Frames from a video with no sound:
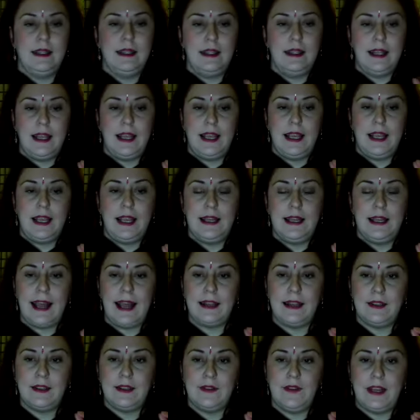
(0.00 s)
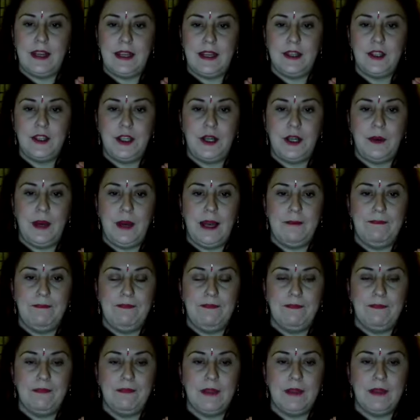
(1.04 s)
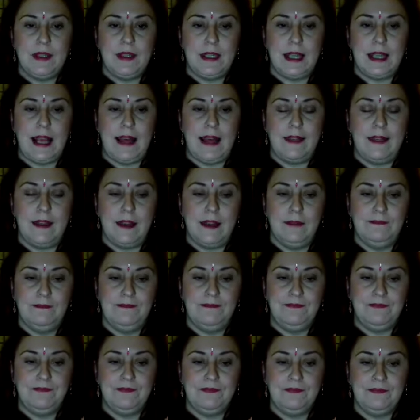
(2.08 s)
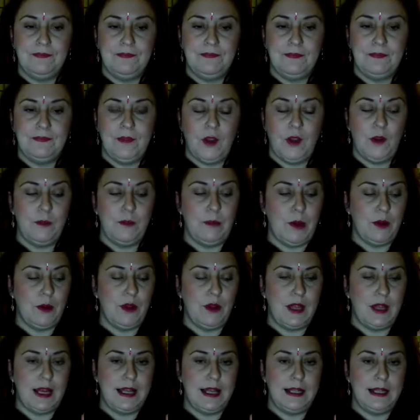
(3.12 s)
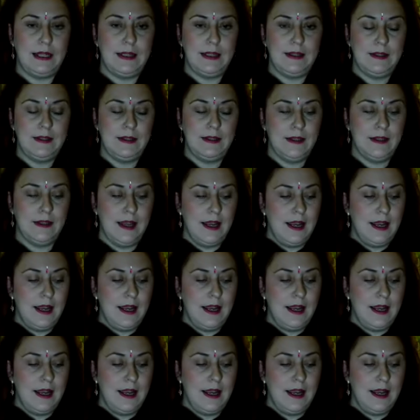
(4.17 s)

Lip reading: the next finger to it together on both hands.